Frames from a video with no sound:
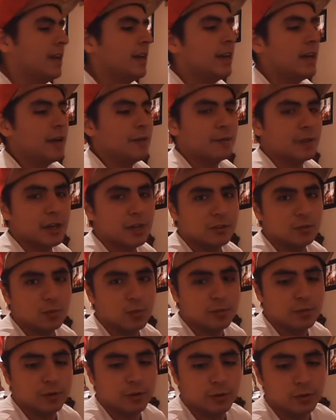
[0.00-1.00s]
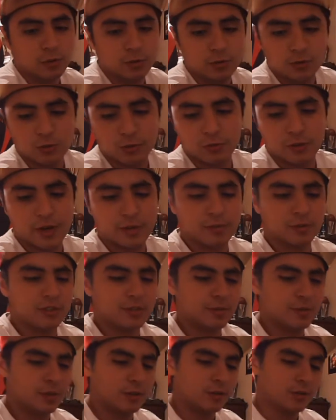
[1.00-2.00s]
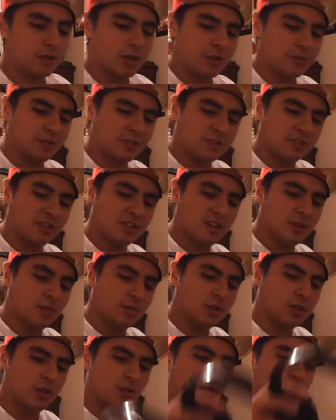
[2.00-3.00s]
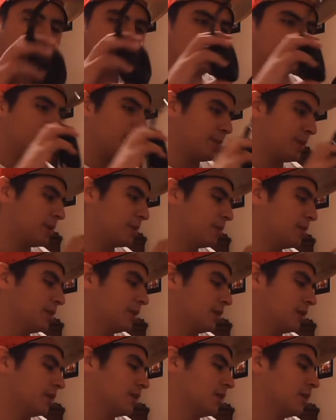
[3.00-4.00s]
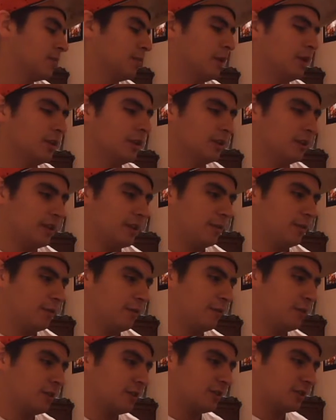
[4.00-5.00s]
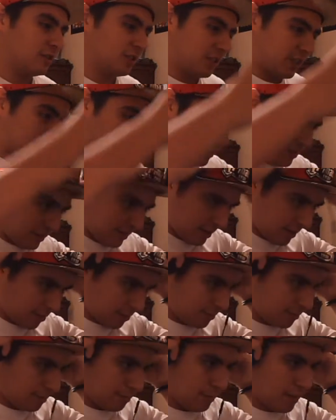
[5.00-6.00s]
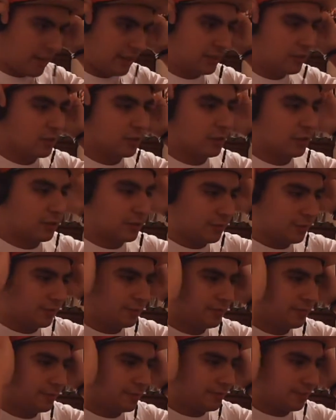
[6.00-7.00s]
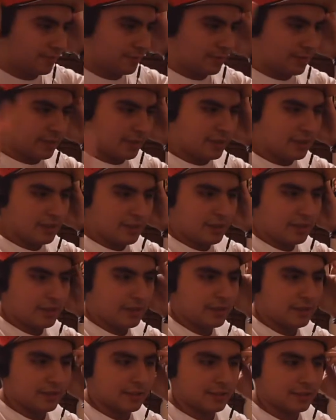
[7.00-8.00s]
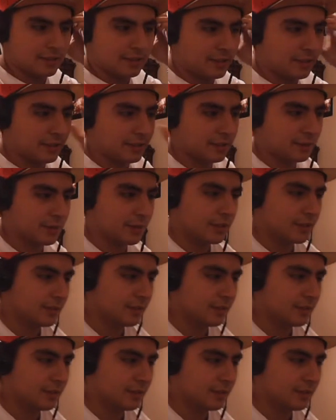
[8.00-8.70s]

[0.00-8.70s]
if you guys want more old school rappers, let me know in the comment section down below, or even Big Pun. But other than that, we finna check this out. My Turn. Let's get into it.